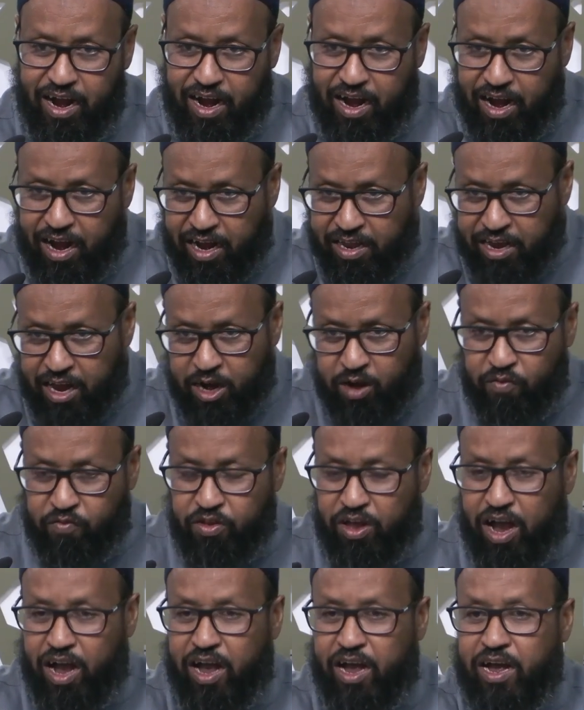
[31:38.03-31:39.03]
at the end of the
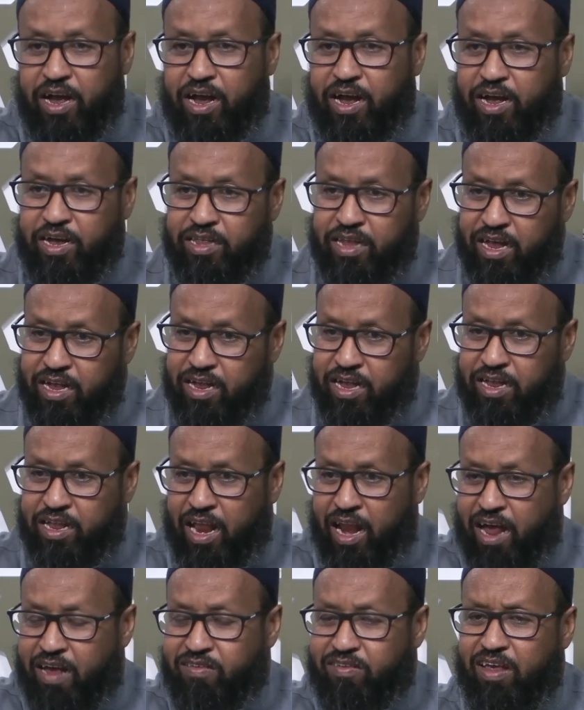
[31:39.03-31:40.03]

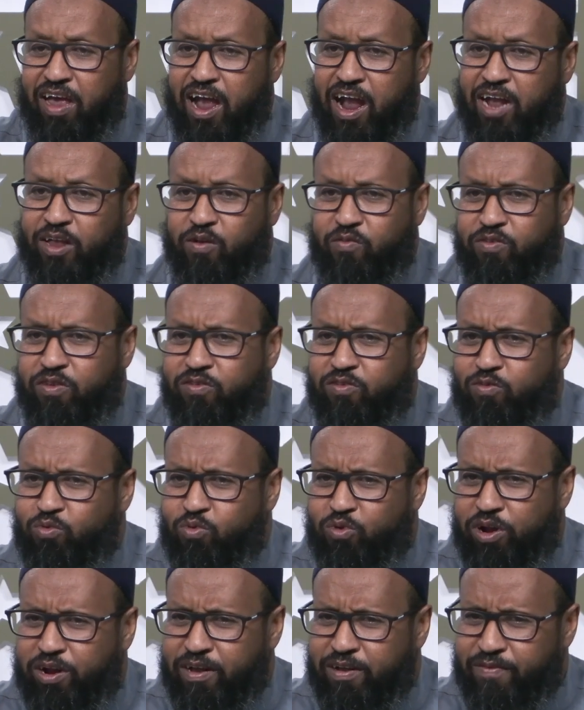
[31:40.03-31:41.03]
last ayat of the surah.